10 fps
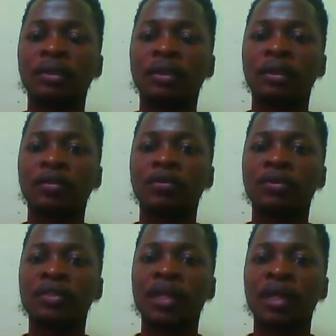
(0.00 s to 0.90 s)
click on
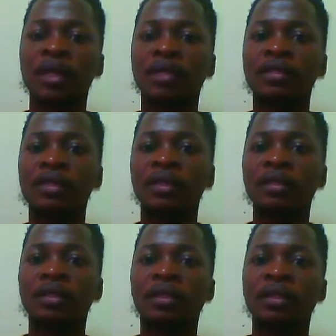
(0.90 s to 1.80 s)
start editing,
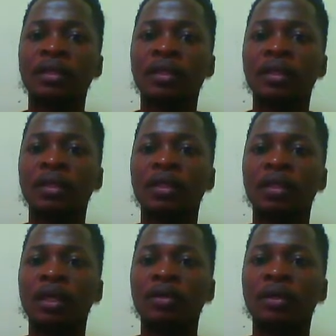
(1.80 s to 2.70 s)
and
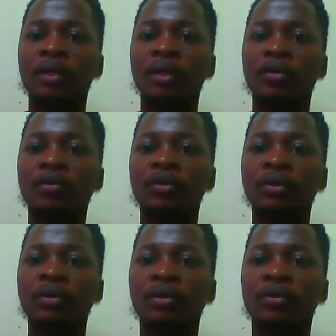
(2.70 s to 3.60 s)
now you click
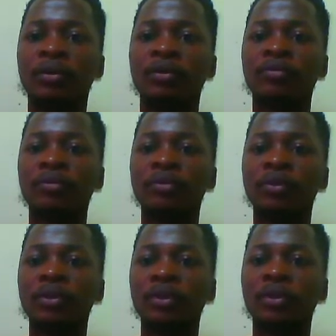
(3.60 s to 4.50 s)
on create feature,